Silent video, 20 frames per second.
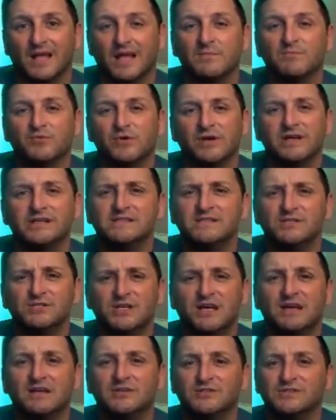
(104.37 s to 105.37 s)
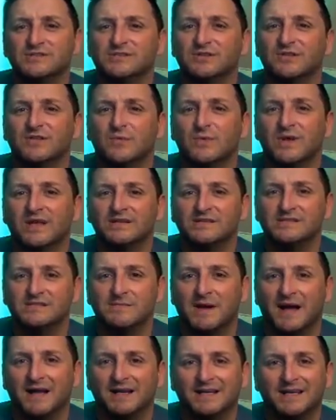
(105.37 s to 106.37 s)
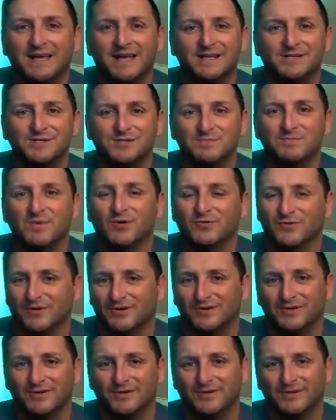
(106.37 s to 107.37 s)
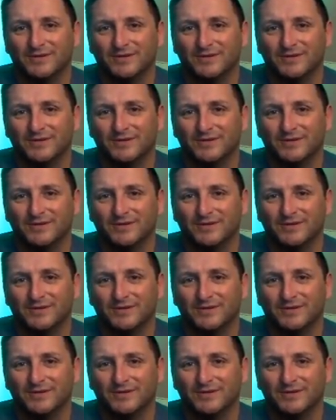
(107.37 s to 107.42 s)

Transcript: Embrace the changes so that we can smile again tomorrow.